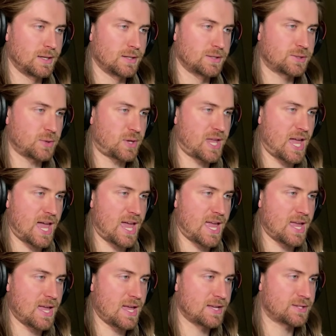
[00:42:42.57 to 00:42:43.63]
It's
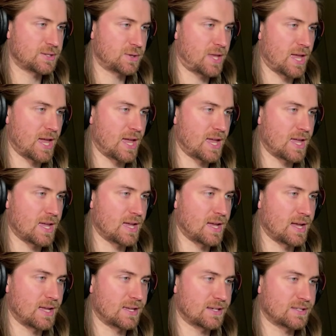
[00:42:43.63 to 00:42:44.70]
okay. It's okay.
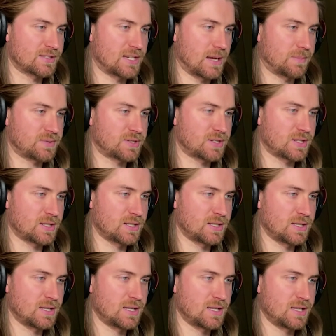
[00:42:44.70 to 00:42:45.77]
I accept
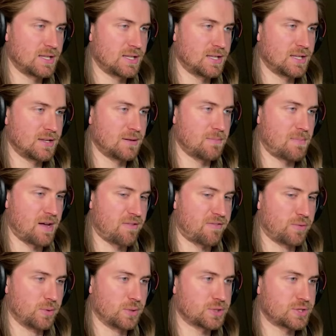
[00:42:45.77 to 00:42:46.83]
my
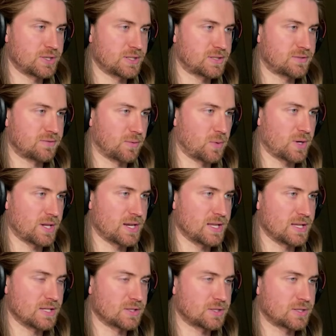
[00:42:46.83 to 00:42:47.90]
foolishness for what it
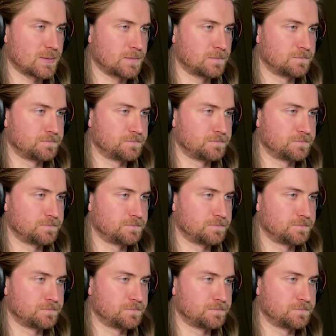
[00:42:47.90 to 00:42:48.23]
is.